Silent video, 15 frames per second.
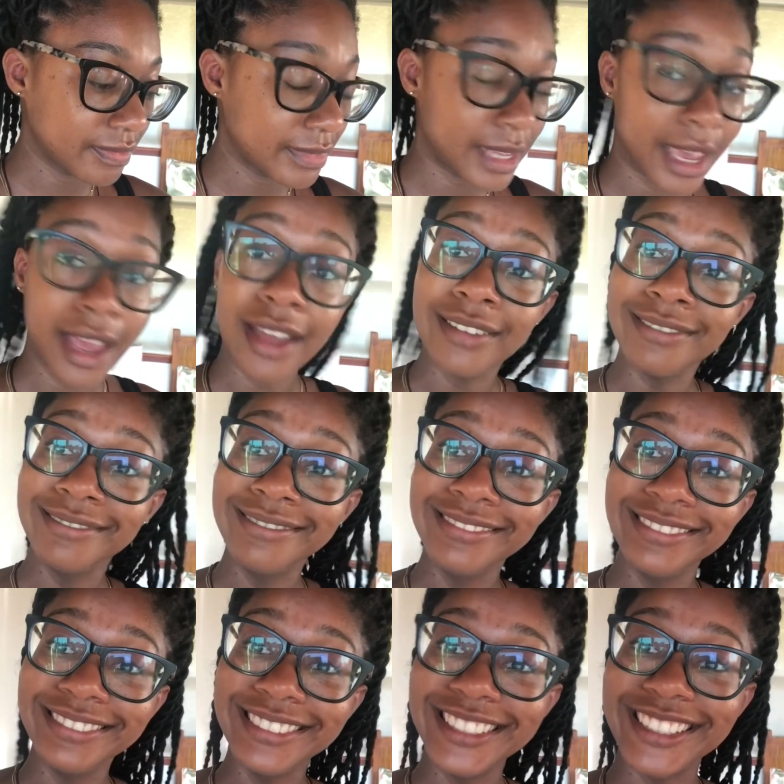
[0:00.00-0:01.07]
Yeah,
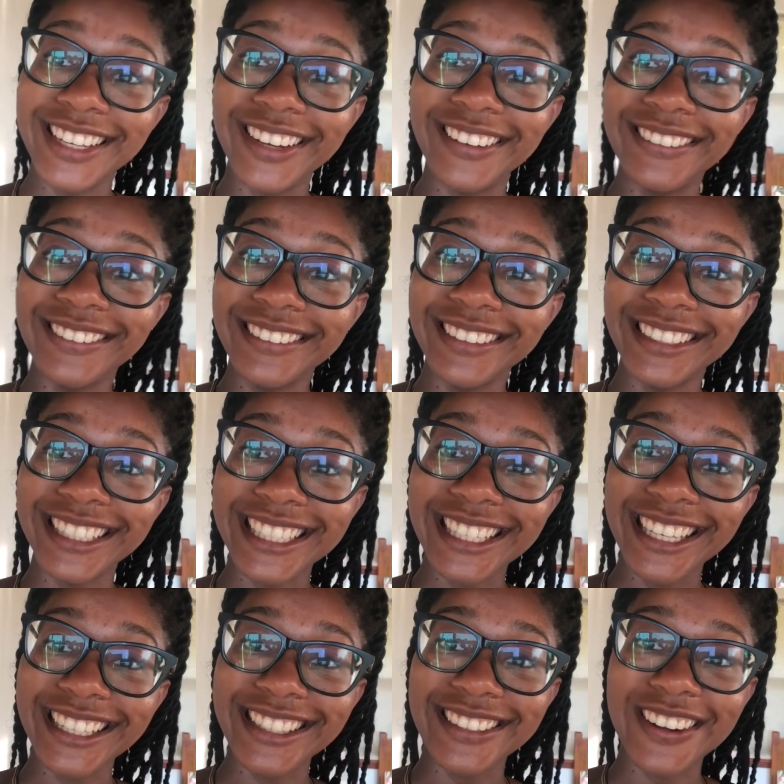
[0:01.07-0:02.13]
so let's
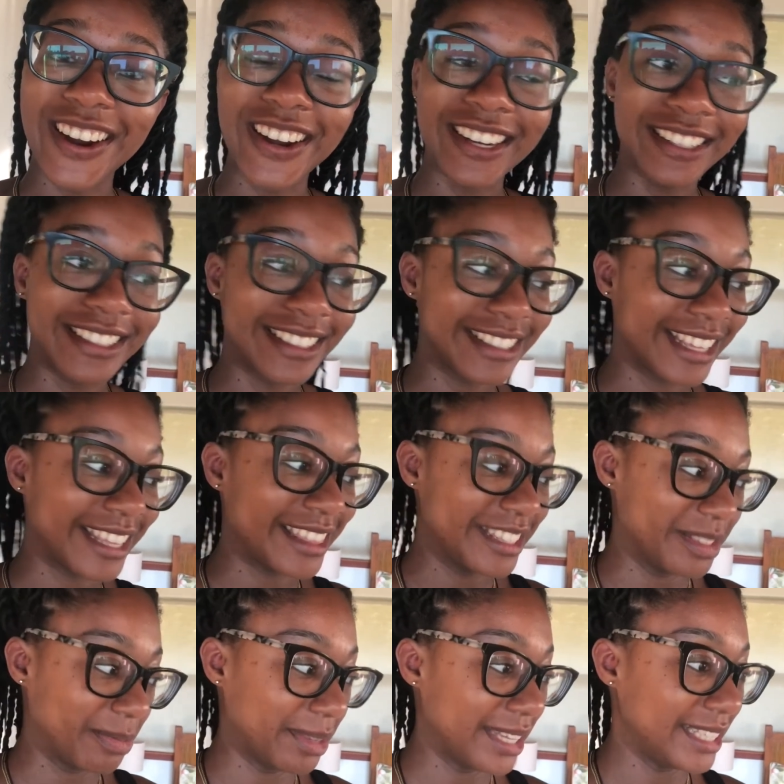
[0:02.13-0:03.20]
get started. Let's get
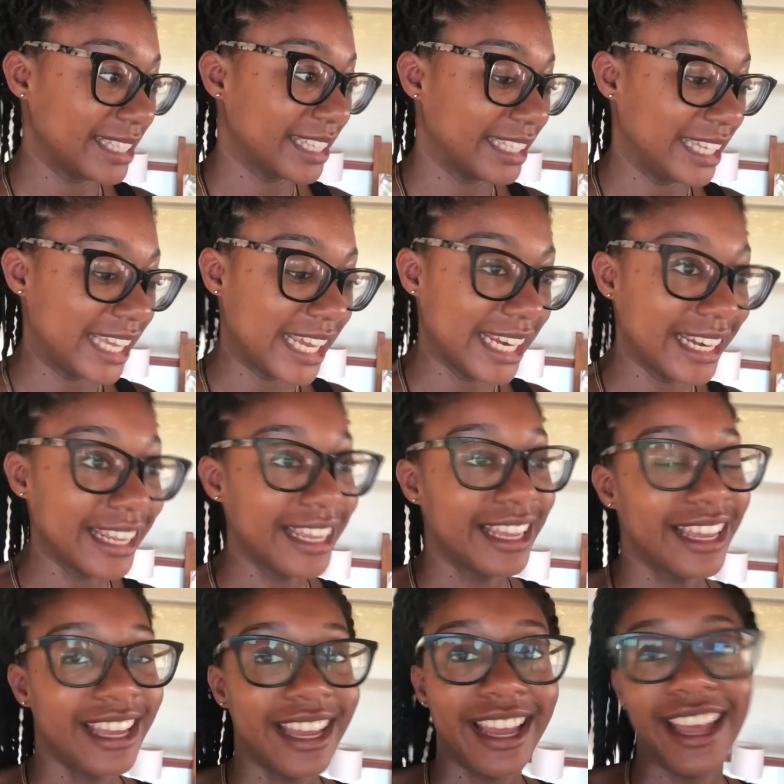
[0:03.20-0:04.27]
this place clean,
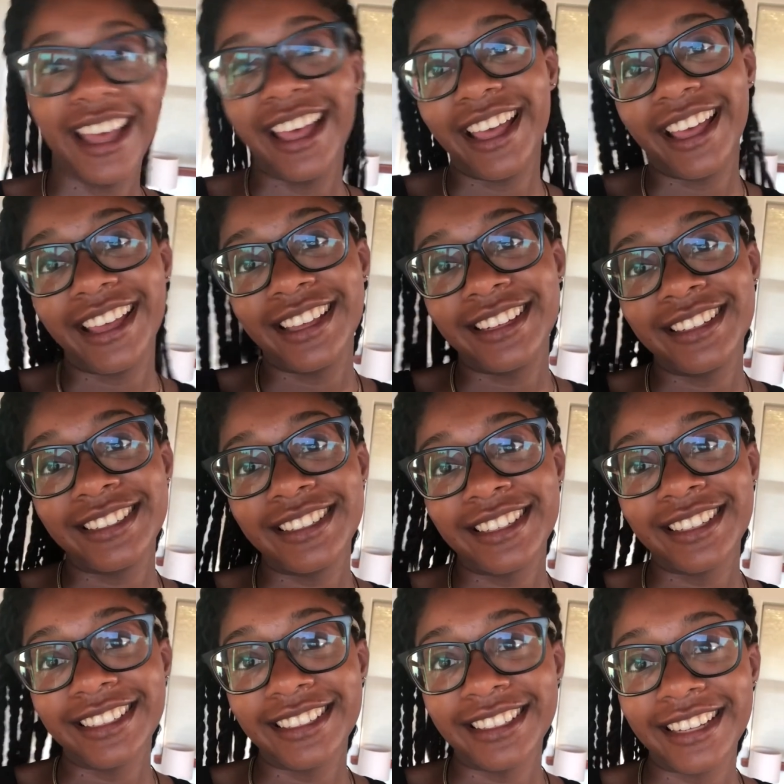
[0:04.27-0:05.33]
and
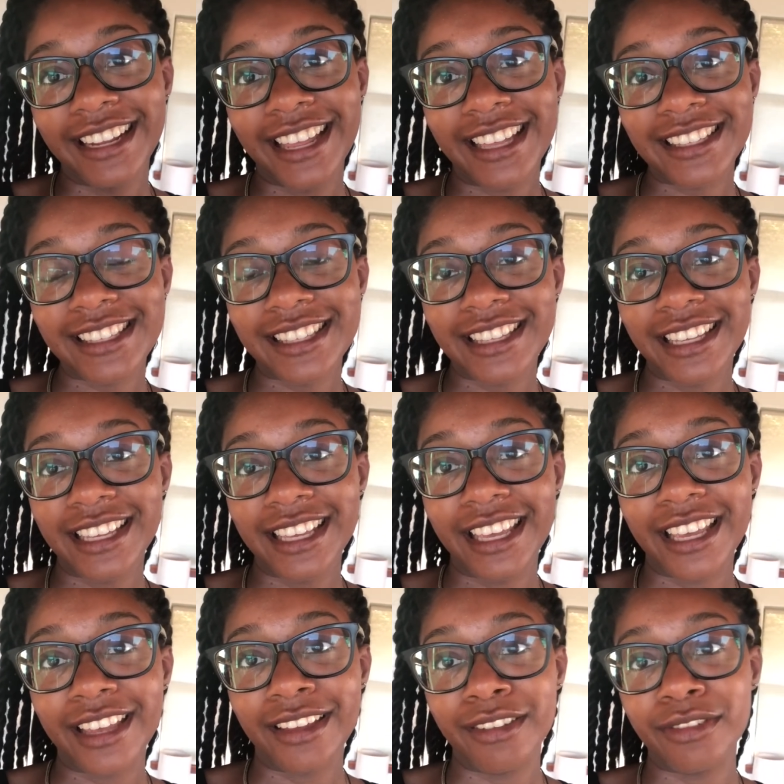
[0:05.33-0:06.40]
let's
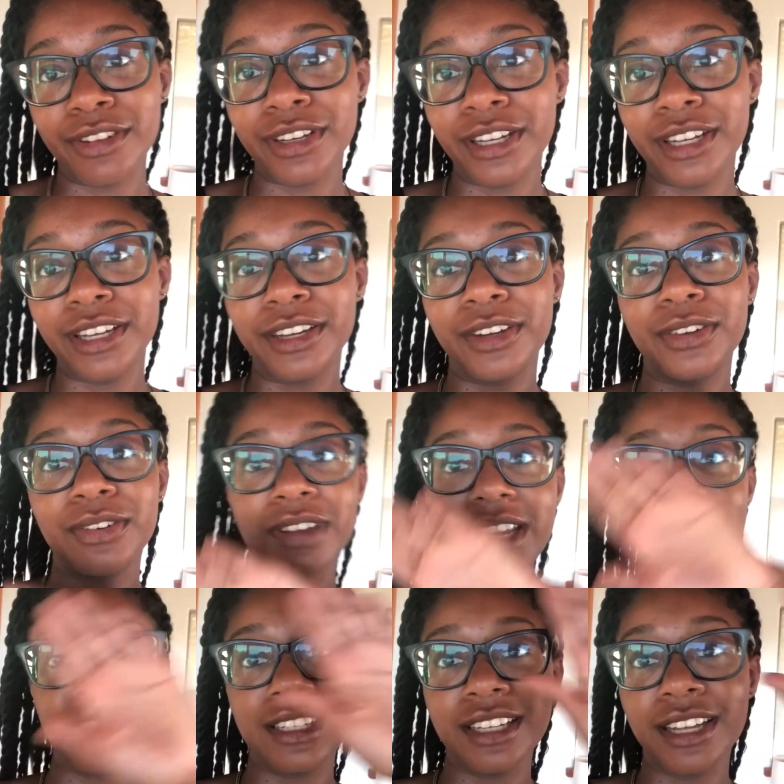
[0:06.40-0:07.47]
give a
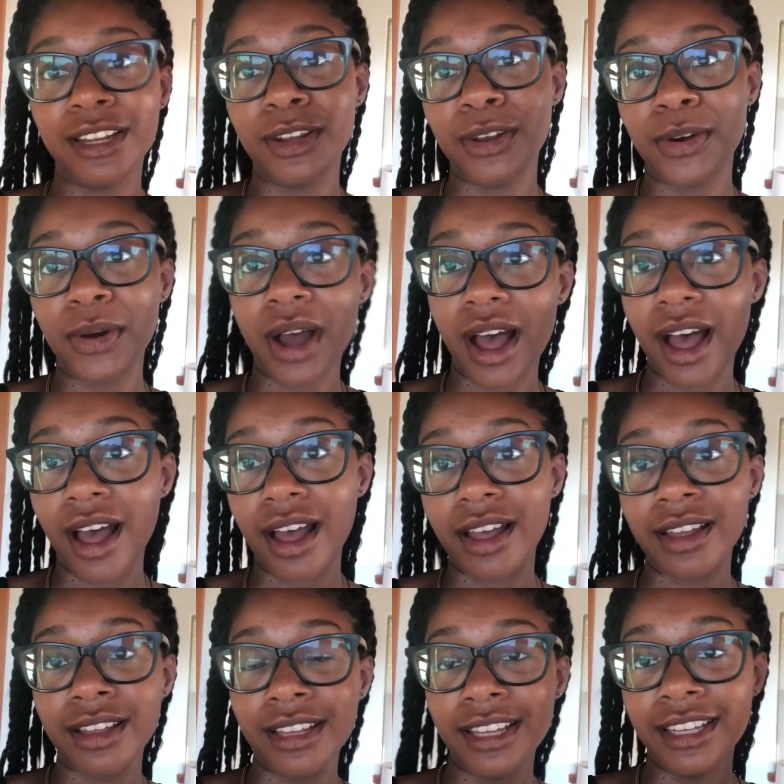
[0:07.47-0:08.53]
great aloha
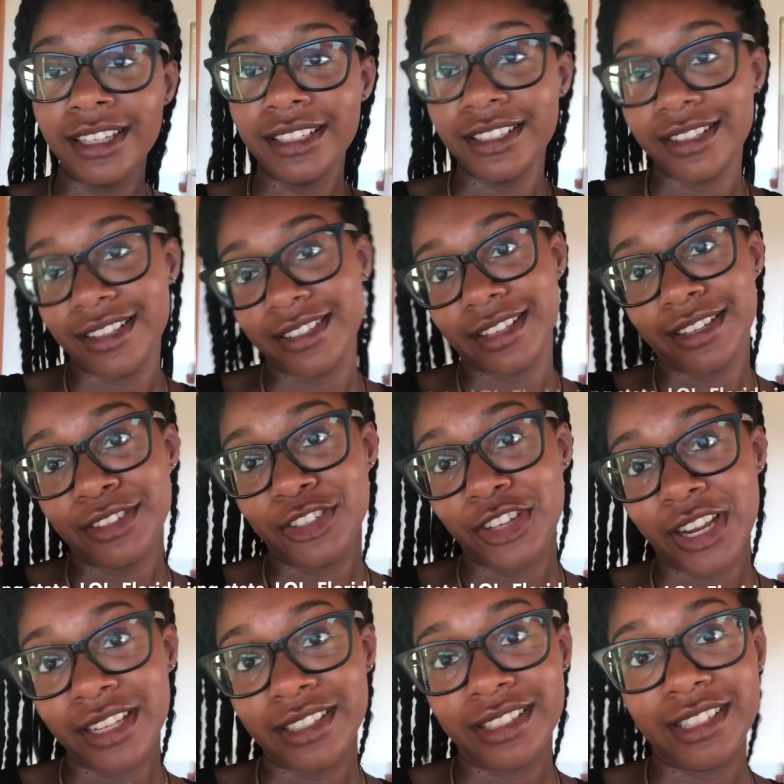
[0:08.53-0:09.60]
to the
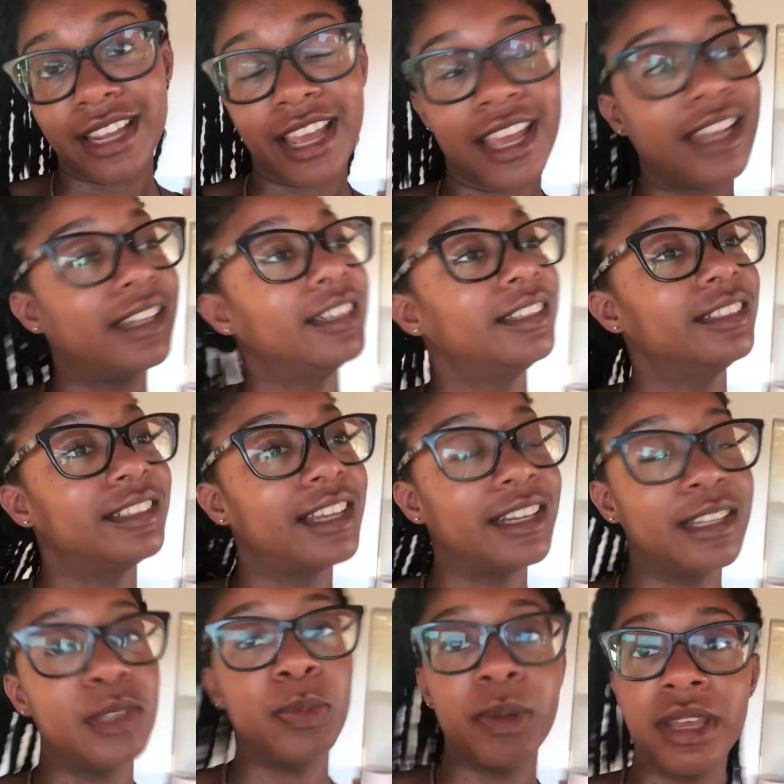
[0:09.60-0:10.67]
Sunshine State that
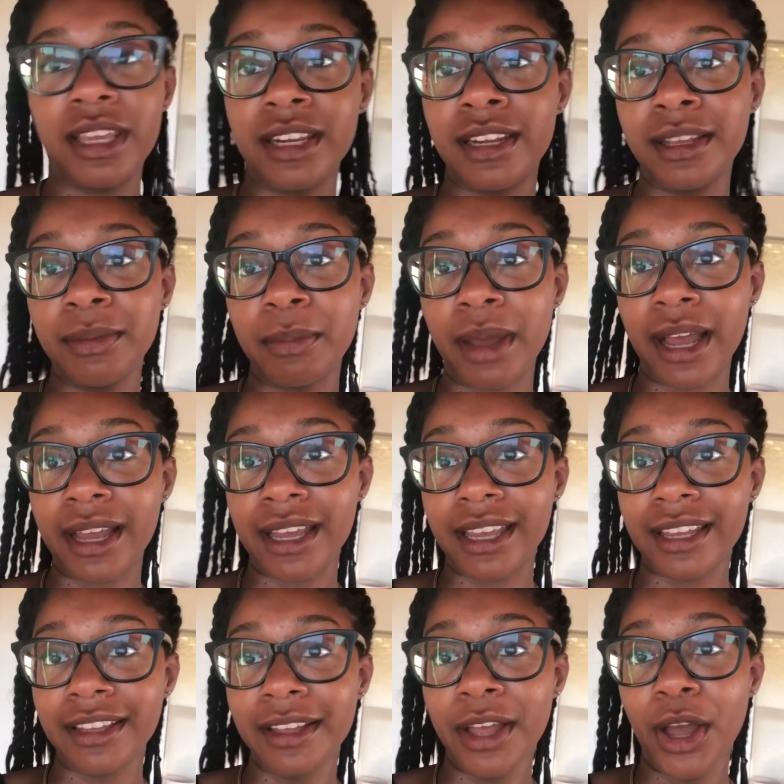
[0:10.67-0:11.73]
has been my
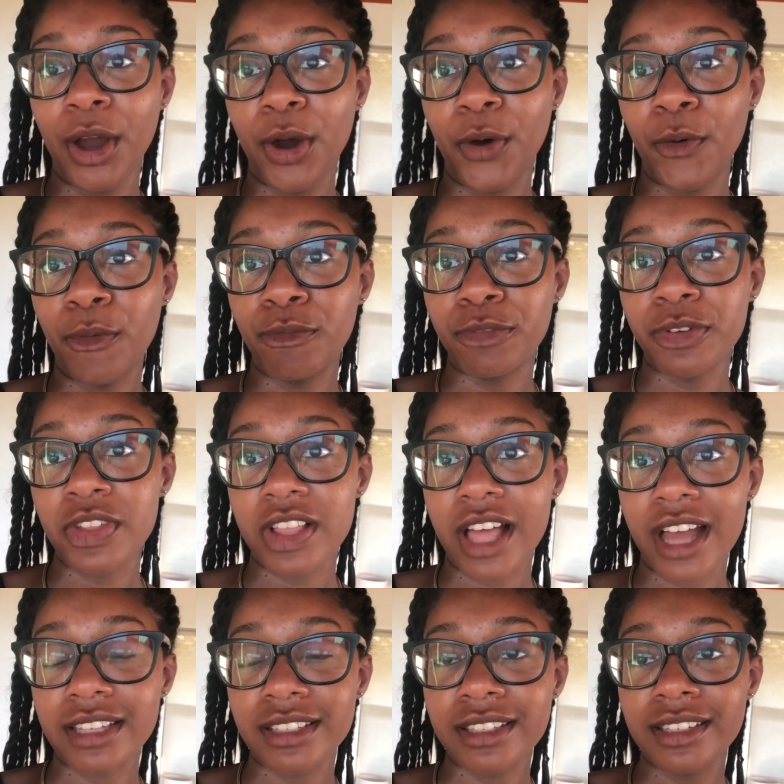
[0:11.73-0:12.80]
home for the
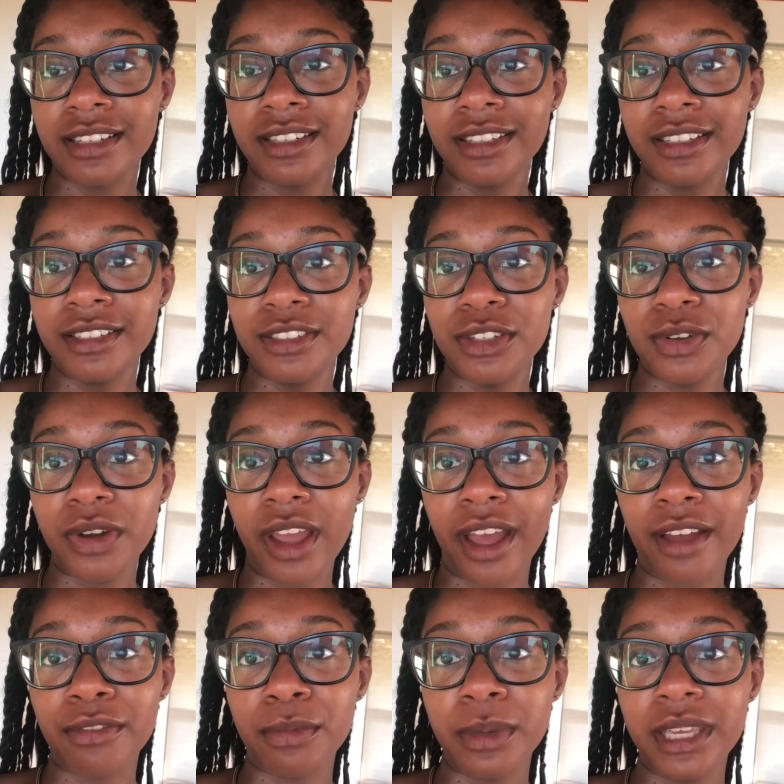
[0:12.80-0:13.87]
last
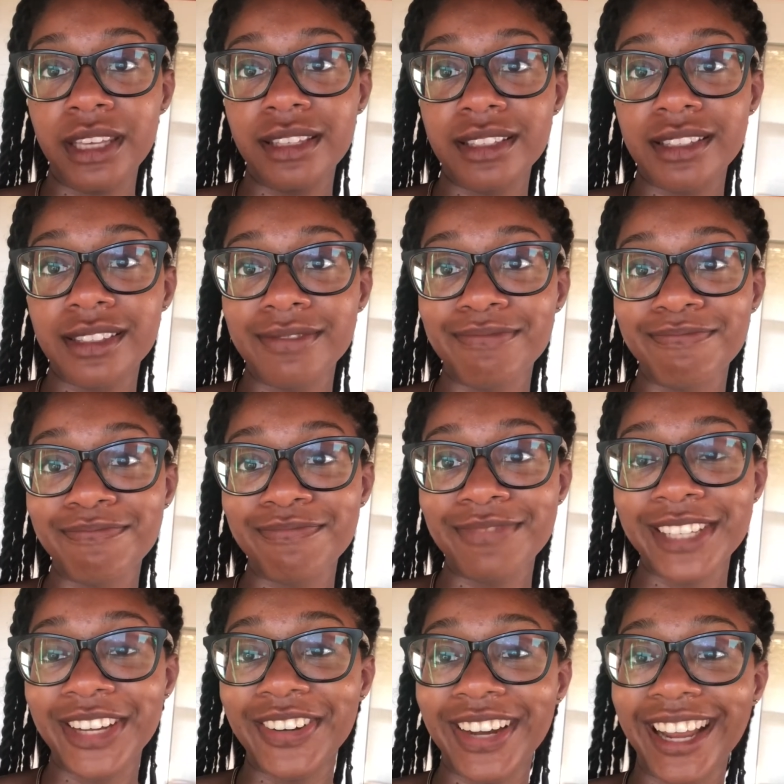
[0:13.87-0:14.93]
2.5 weeks.
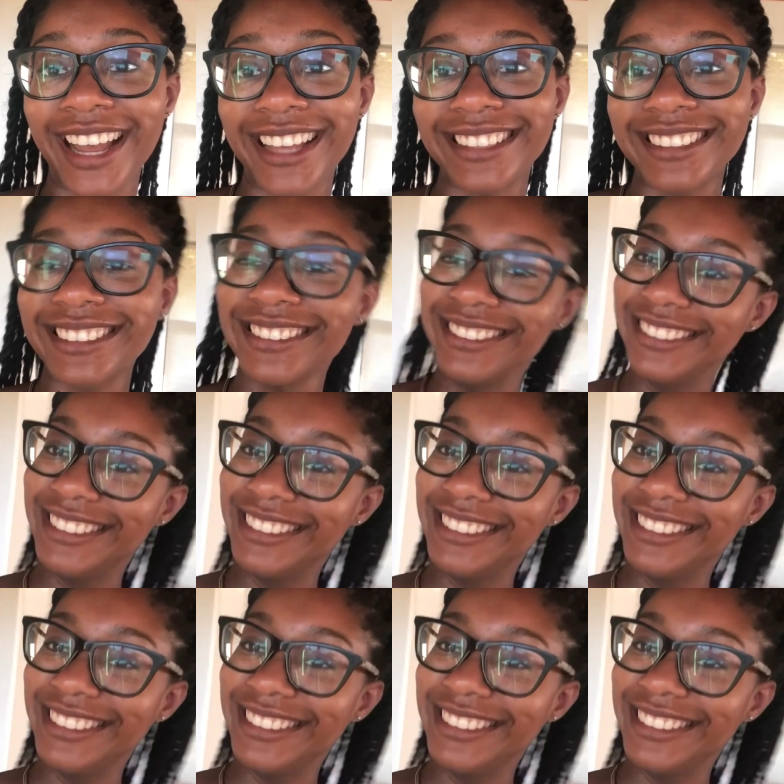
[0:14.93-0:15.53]
All right, guys,